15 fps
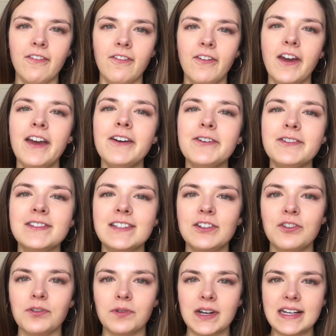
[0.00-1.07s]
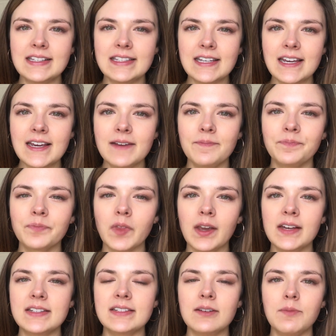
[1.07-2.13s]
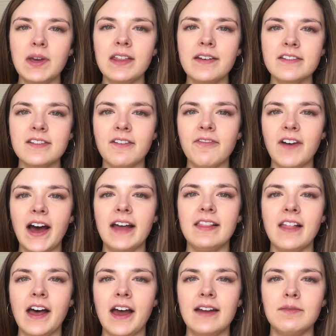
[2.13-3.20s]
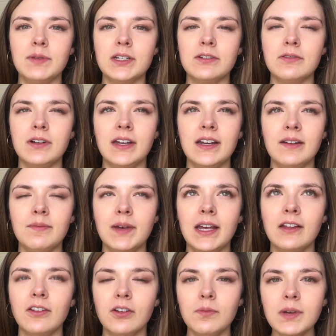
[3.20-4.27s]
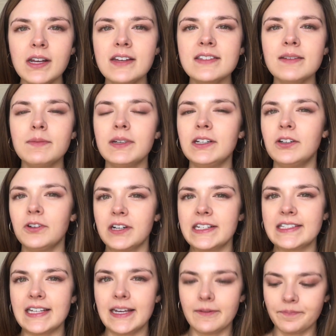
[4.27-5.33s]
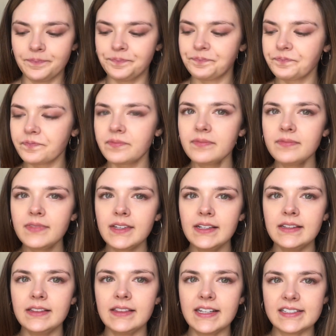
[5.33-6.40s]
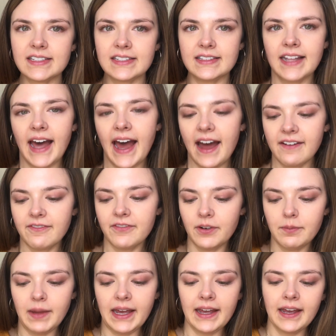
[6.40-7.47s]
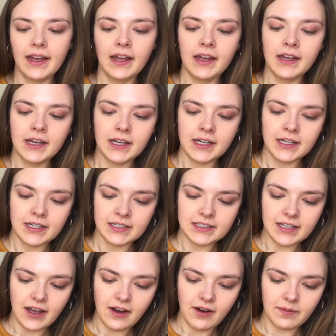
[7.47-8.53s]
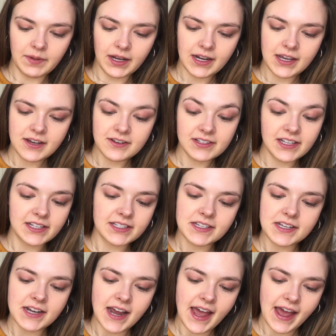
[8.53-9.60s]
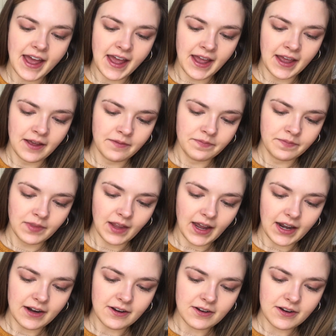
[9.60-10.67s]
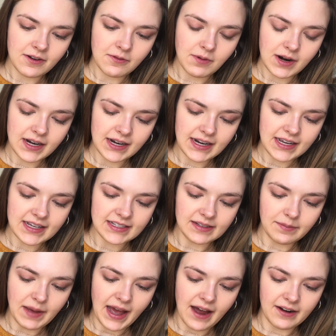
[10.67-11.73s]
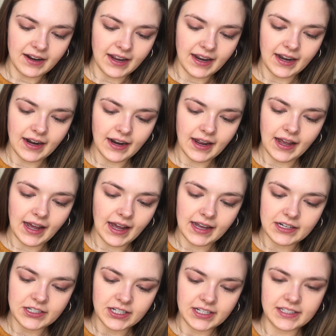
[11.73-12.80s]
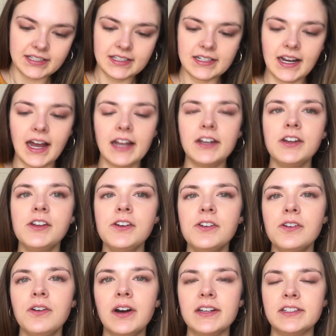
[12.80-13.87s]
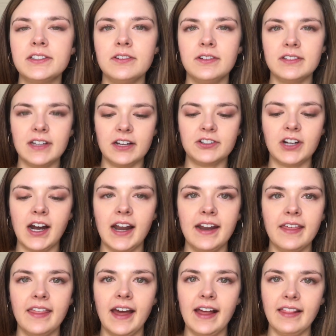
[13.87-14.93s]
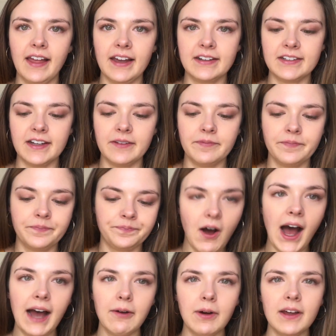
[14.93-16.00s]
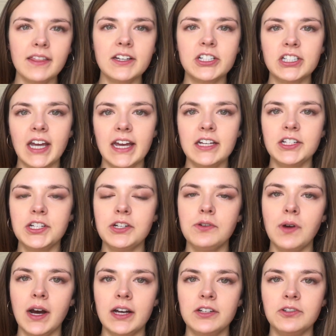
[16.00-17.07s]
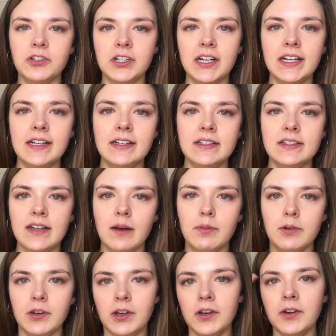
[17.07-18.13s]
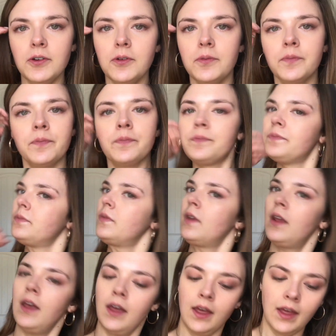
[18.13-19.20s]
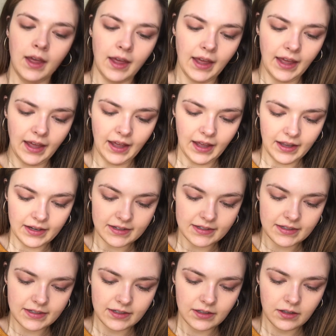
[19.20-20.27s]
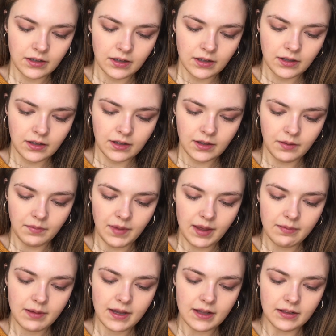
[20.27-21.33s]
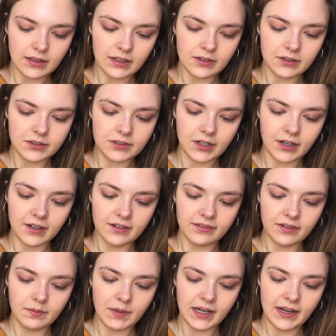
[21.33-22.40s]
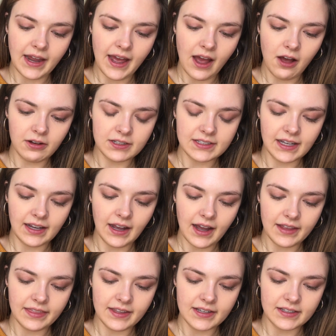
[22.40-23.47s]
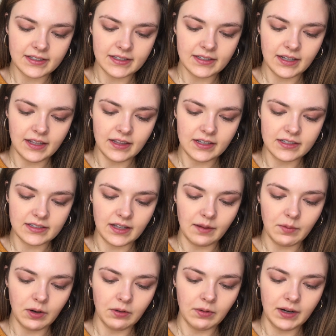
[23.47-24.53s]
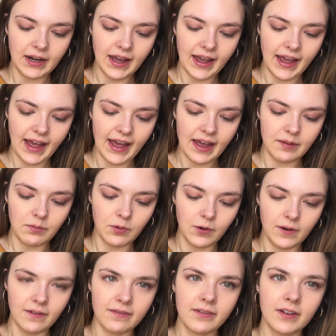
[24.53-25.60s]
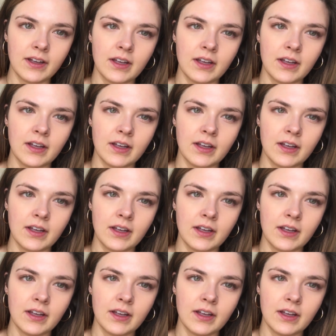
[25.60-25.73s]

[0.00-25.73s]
feels greasy because to me there's a fine line between being luminous and being greasy. This is that for me. So I'm going to use this today. I don't know what it is about it. I just, I knew as soon as I tried it that I liked it. I wear the shade 200W and maybe a little dark for me now because I got this in the summer when I had more of,